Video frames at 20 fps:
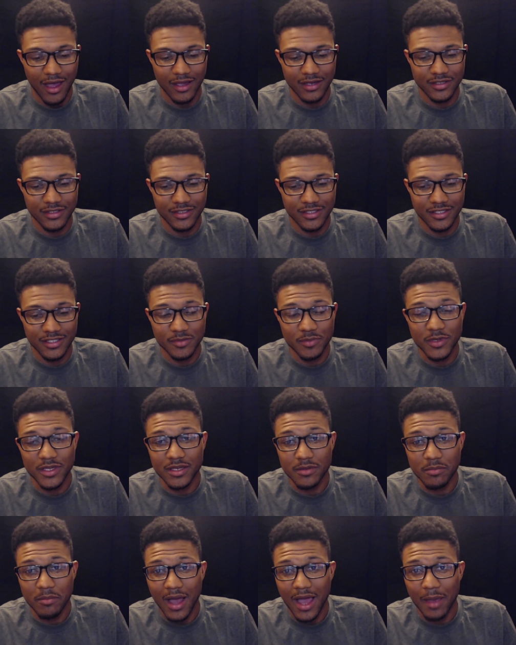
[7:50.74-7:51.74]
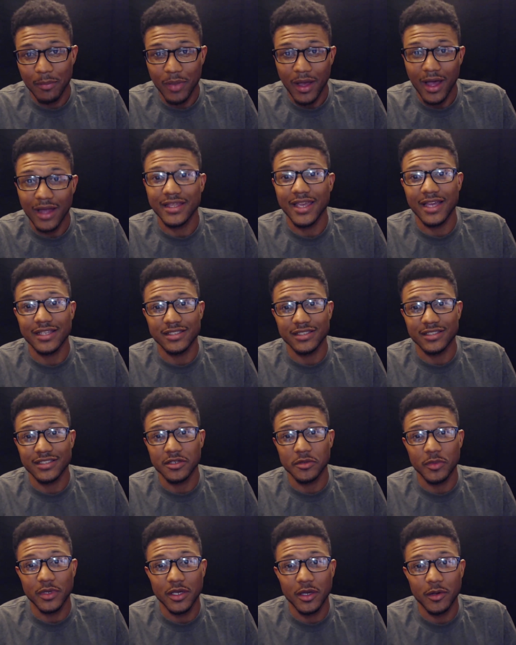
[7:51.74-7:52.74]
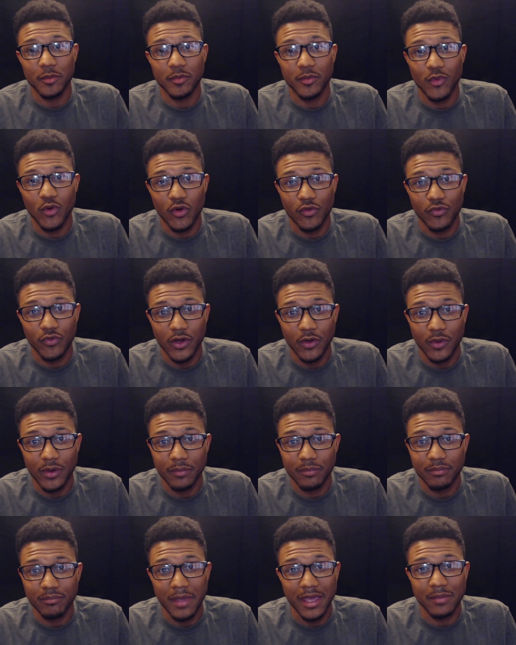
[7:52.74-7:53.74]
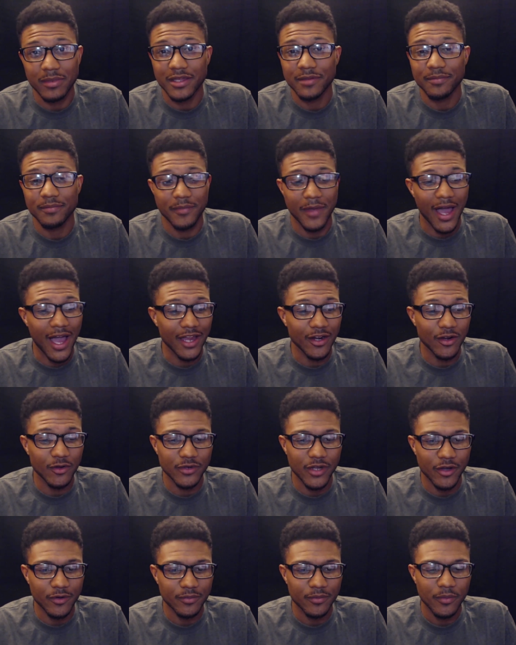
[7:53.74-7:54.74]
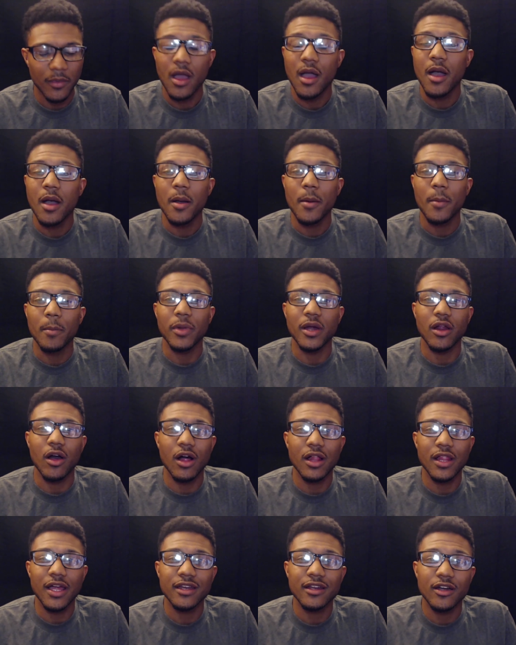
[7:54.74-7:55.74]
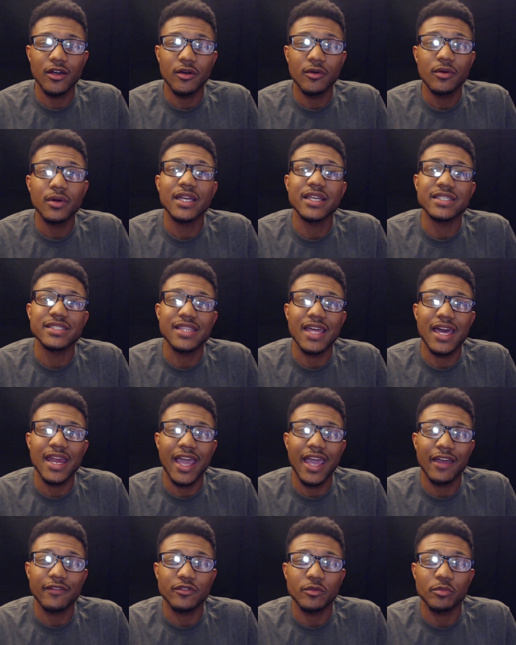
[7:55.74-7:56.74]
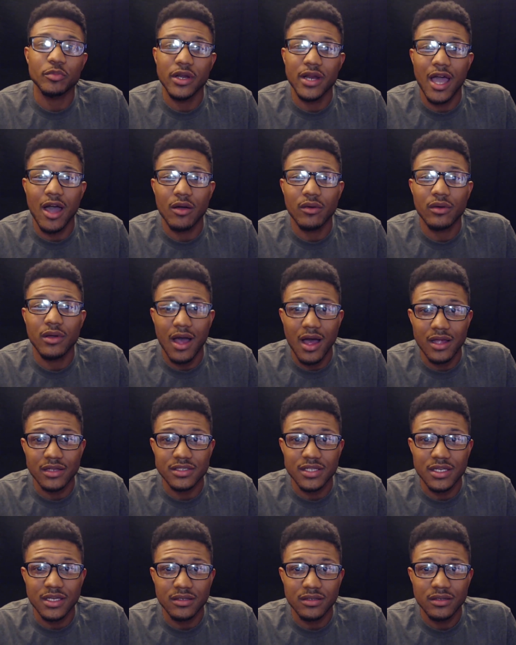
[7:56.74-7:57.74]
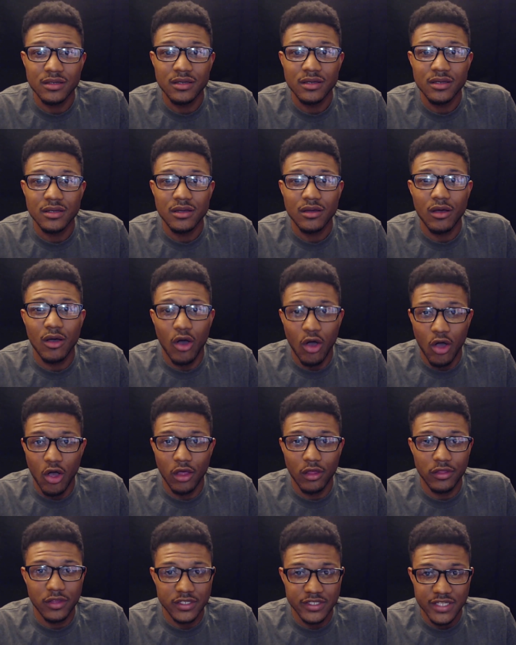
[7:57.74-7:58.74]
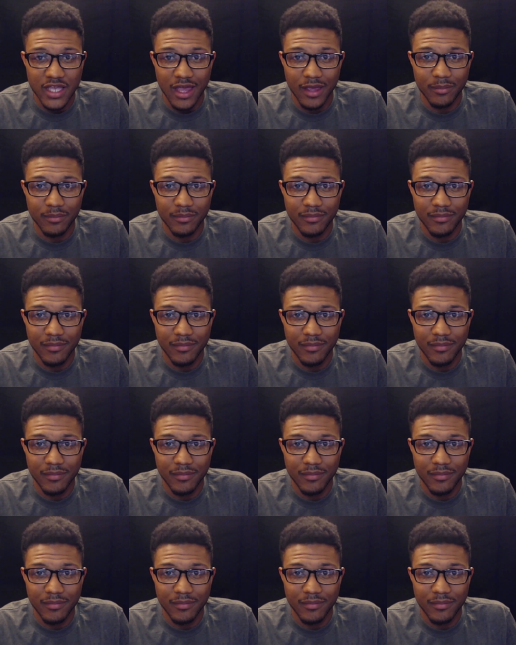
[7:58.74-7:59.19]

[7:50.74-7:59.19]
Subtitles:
Does this mean my podcast is going to become more frequent? Maybe. I don't know. But all I know is that I have to put out content all the time.